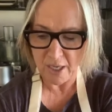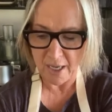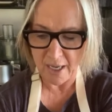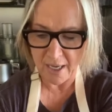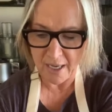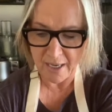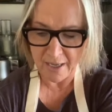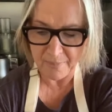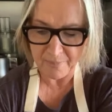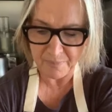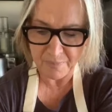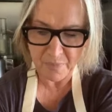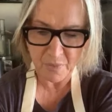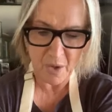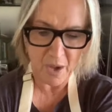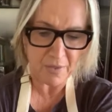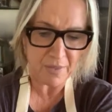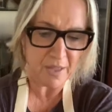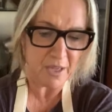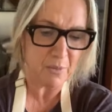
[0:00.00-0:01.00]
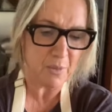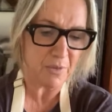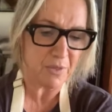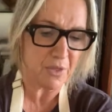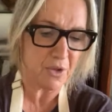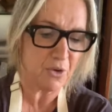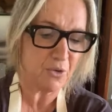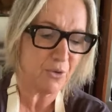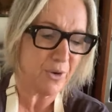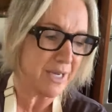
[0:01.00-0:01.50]
I think
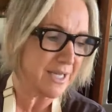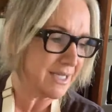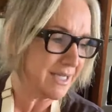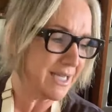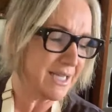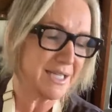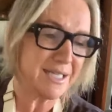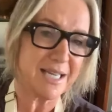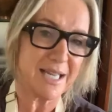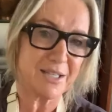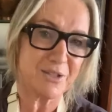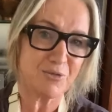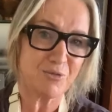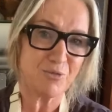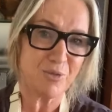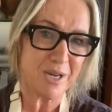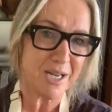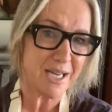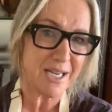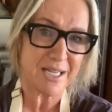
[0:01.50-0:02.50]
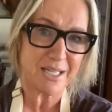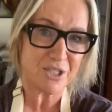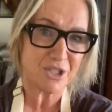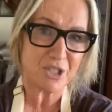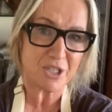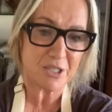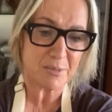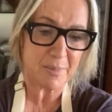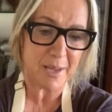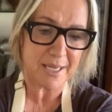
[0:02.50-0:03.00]
what the greasing does really is
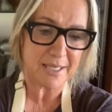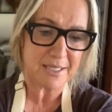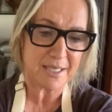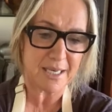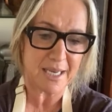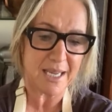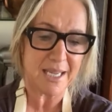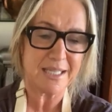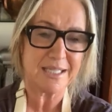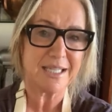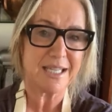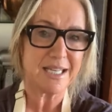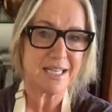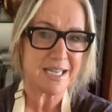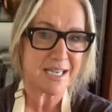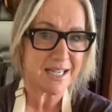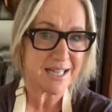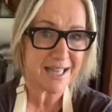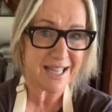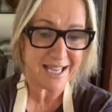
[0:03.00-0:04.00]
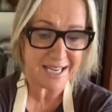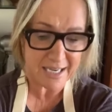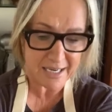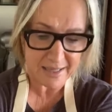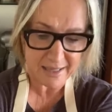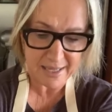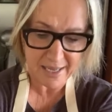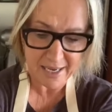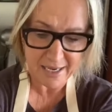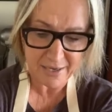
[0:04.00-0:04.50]
just makes it easier to clean
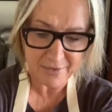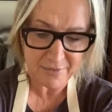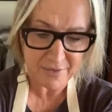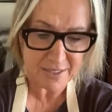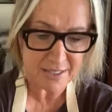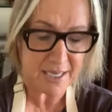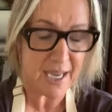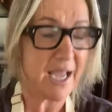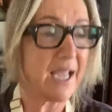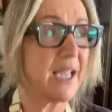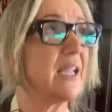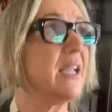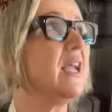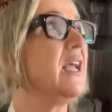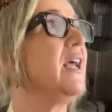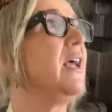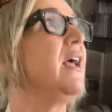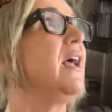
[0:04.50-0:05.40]
at the end of the day.